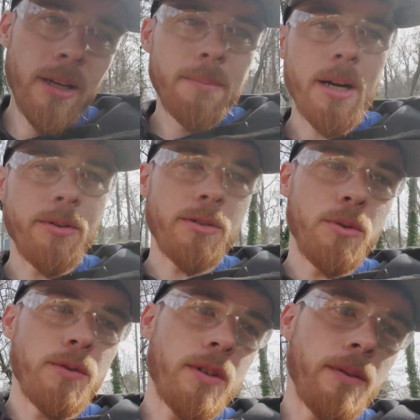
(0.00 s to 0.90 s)
Probably should
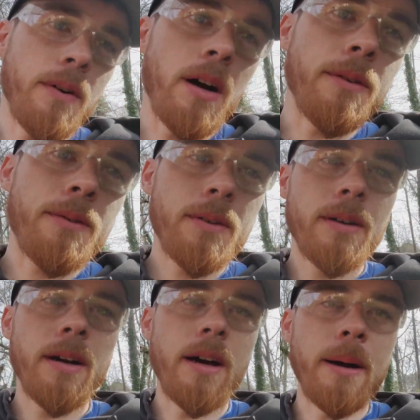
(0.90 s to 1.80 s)
move stuff off.
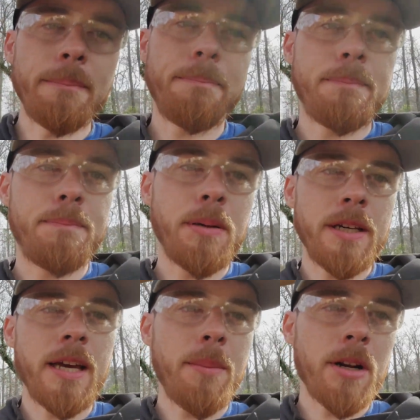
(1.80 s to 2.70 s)
But
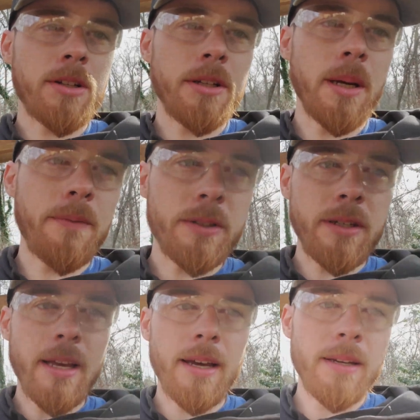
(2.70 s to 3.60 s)
yeah, I'm gonna clean up for
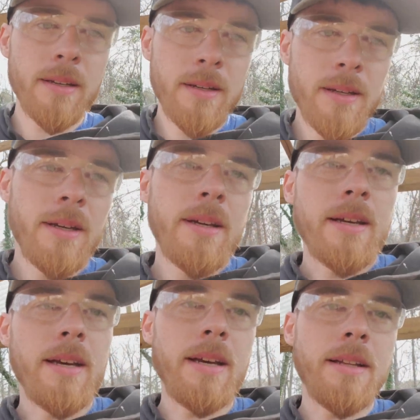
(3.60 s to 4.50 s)
today,
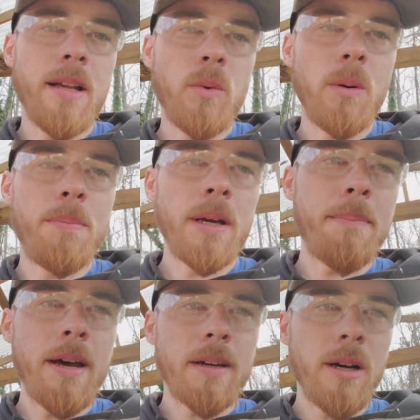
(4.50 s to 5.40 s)
and then we'll pick
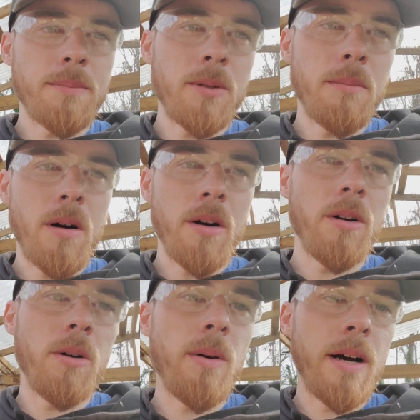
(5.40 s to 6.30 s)
back up
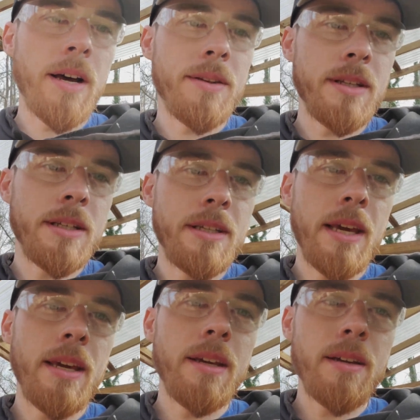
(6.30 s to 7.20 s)
tomorrow on the
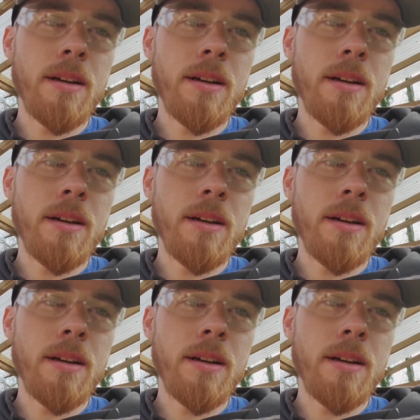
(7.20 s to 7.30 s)
gate.